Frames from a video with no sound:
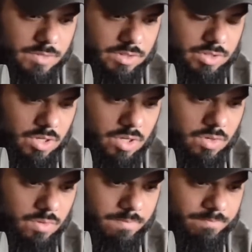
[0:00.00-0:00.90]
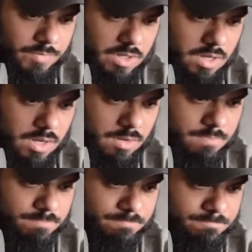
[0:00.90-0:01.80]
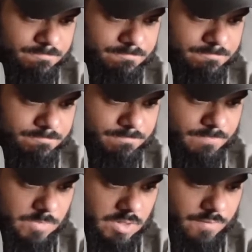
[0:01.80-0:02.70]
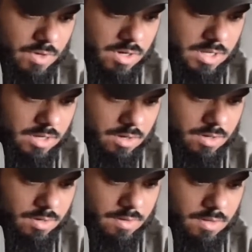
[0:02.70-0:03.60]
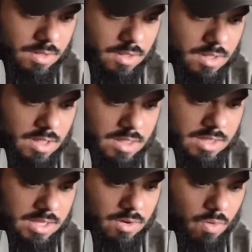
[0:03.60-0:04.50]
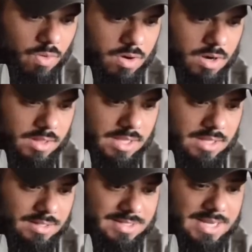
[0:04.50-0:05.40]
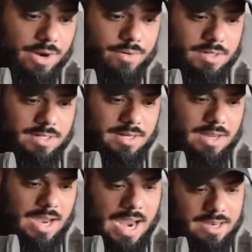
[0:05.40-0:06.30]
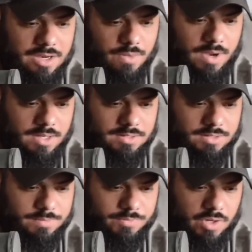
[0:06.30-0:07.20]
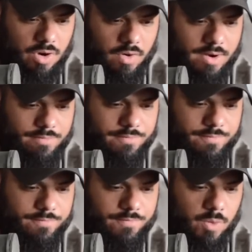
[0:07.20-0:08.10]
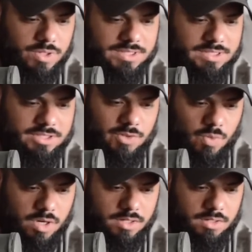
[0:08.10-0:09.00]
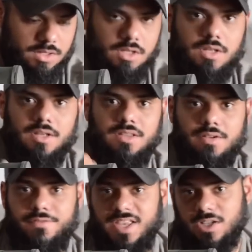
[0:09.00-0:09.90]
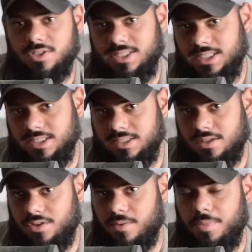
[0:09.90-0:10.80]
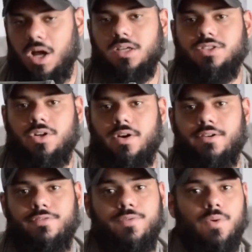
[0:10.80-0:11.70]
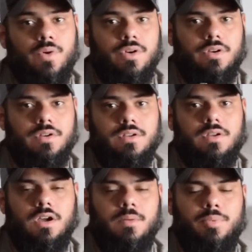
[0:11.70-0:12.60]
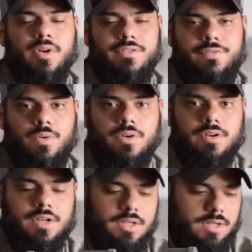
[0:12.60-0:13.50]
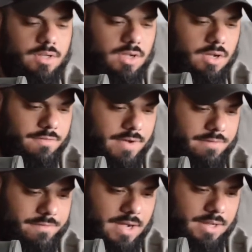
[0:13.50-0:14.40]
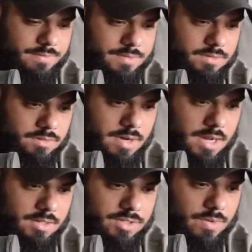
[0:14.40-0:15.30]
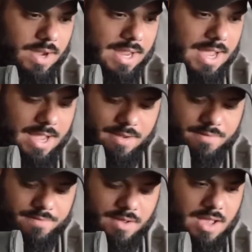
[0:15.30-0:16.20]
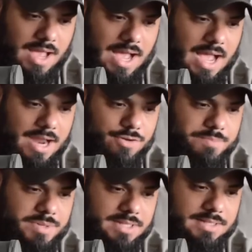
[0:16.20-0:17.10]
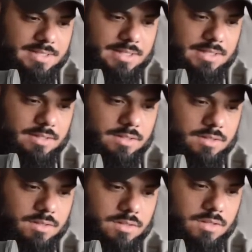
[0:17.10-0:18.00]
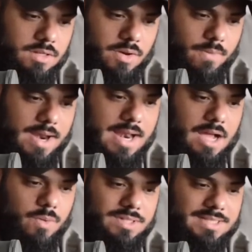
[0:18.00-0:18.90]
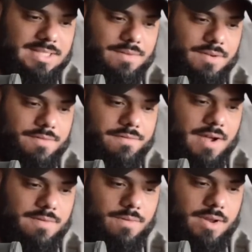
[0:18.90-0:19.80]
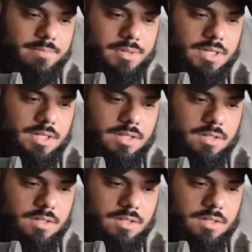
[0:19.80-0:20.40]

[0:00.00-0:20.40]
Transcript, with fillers: So um, if you look here, the Horn, the Sierra eighty grains are at four sixty-one. The V L Ds on the box are at four uh, point four five five. Right, so I have a higher B C right now with a seventy-five grain bullet